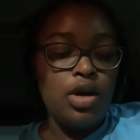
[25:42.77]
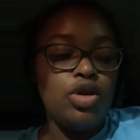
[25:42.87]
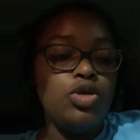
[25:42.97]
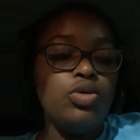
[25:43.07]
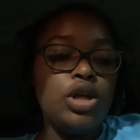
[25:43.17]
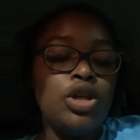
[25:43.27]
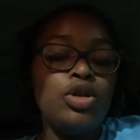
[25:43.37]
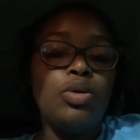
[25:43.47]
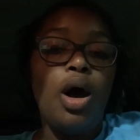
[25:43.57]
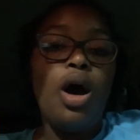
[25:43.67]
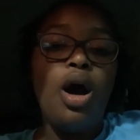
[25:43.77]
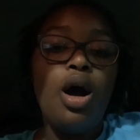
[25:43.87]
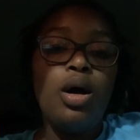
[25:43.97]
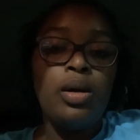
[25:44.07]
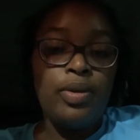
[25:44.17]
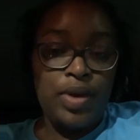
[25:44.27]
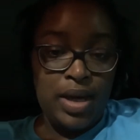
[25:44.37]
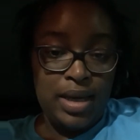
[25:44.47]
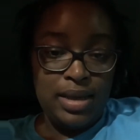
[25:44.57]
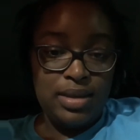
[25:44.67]
you. You can do all
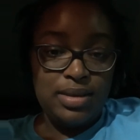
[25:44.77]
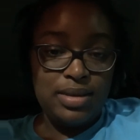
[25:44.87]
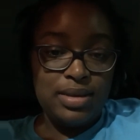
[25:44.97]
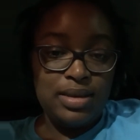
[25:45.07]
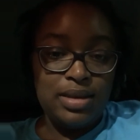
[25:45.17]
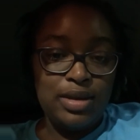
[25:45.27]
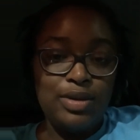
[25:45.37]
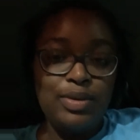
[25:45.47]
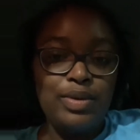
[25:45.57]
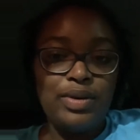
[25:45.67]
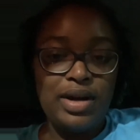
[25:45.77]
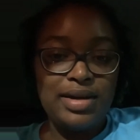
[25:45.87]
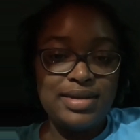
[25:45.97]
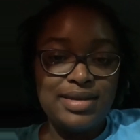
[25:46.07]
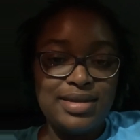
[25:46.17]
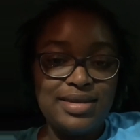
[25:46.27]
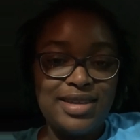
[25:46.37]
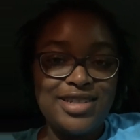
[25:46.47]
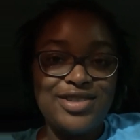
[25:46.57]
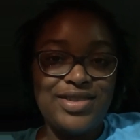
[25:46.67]
things through Christ
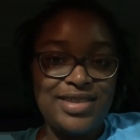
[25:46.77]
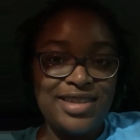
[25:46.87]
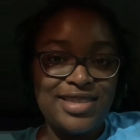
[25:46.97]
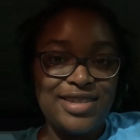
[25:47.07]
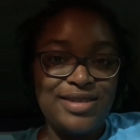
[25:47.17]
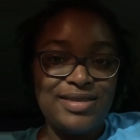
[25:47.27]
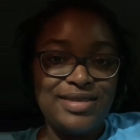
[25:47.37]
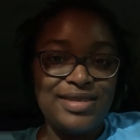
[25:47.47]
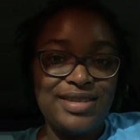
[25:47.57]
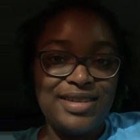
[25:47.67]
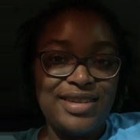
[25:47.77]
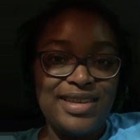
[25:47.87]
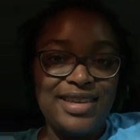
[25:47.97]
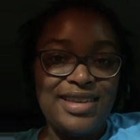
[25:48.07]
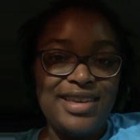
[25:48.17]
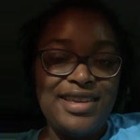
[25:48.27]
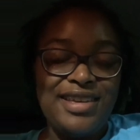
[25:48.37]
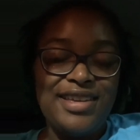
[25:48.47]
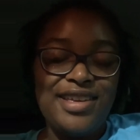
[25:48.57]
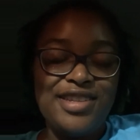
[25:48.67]
that strengthens you.
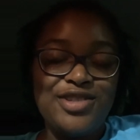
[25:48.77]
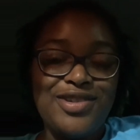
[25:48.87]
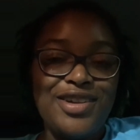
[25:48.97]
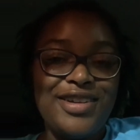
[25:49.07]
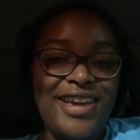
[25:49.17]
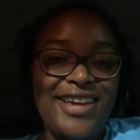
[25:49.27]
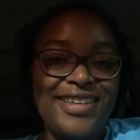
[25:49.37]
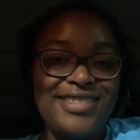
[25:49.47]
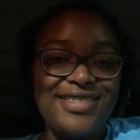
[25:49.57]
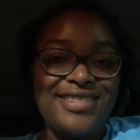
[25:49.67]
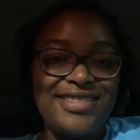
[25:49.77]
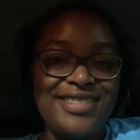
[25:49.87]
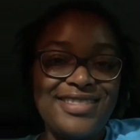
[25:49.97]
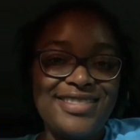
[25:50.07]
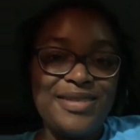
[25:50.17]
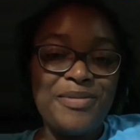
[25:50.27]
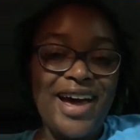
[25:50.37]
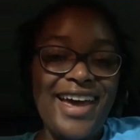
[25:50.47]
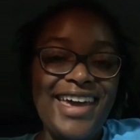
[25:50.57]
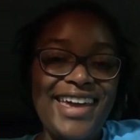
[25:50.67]
Enjoy your day.
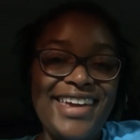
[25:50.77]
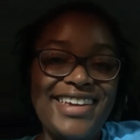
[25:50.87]
Bye.